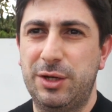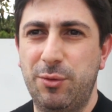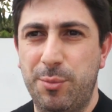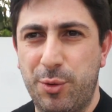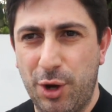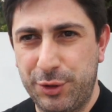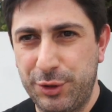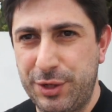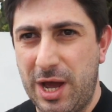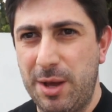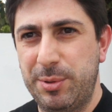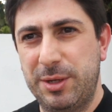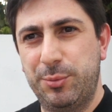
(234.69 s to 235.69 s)
they do a
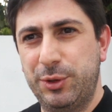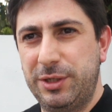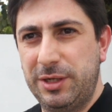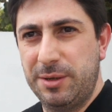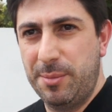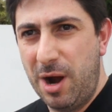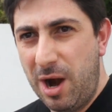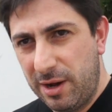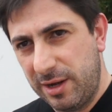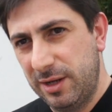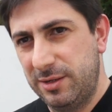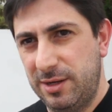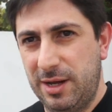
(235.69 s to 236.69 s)
prototype, and they put it in the
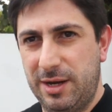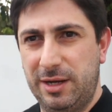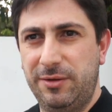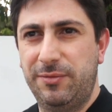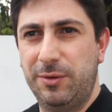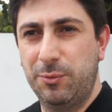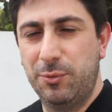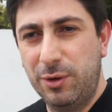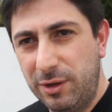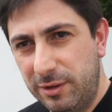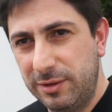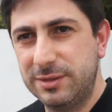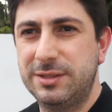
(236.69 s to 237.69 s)
market, and then if it
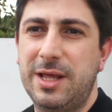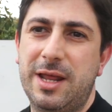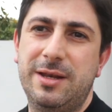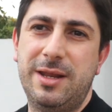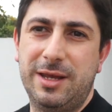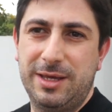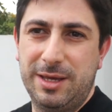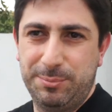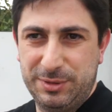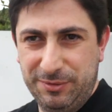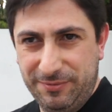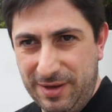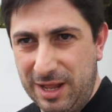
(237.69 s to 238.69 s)
works, then they keep
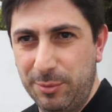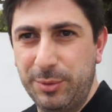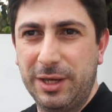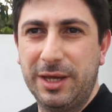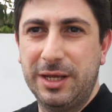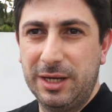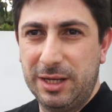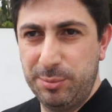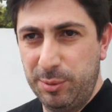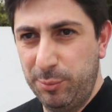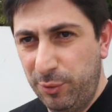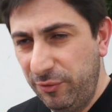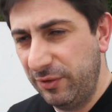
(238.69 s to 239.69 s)
developing and can keep
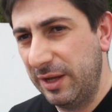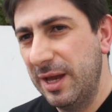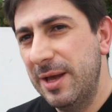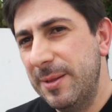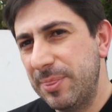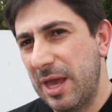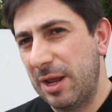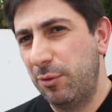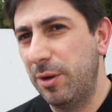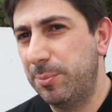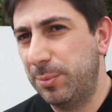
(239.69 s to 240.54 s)
improving, and we're